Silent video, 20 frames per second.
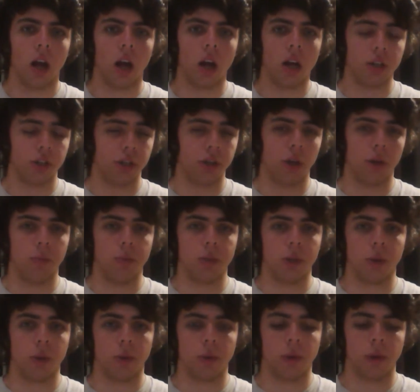I should hope
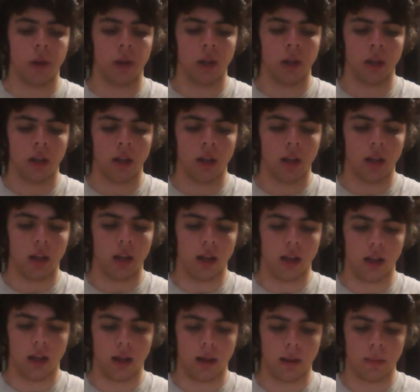so.
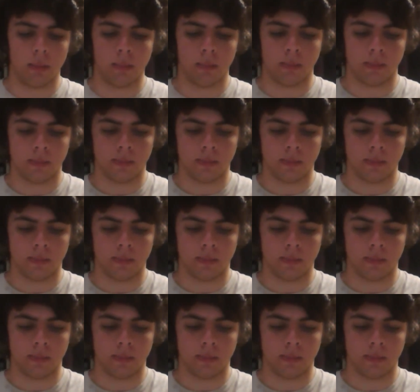I